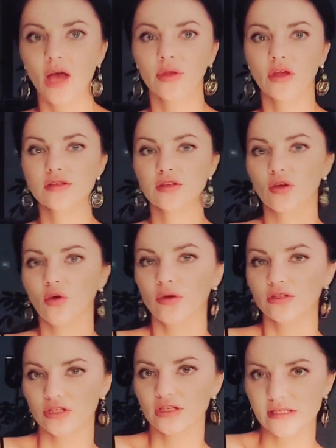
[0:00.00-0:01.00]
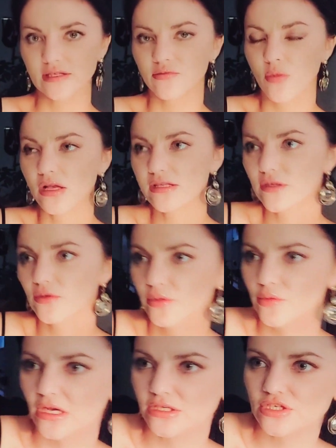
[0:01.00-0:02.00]
because you know she's in Moscow
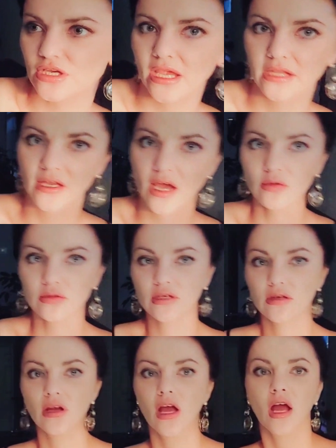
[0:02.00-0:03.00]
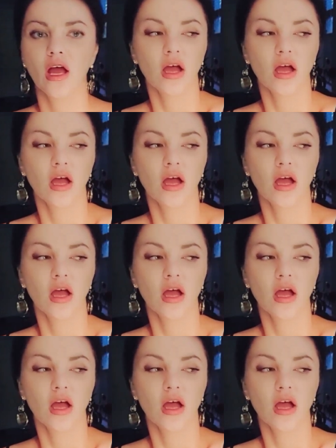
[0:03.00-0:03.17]
in Russia, and now uh,